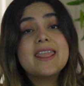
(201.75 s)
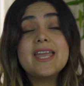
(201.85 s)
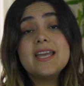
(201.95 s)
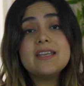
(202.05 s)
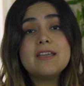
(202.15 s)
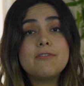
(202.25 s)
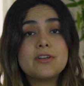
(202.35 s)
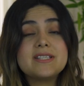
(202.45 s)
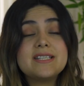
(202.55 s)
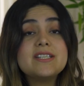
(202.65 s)
then if
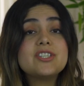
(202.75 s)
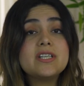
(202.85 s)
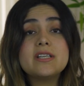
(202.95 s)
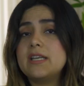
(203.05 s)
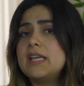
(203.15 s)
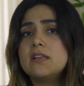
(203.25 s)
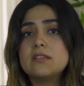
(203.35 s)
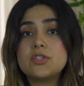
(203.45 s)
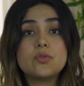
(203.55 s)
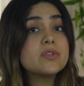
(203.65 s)
you're teaching
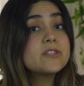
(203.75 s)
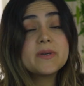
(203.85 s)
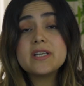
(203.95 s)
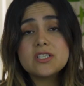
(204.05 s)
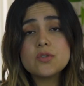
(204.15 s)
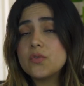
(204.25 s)
English or Spanish,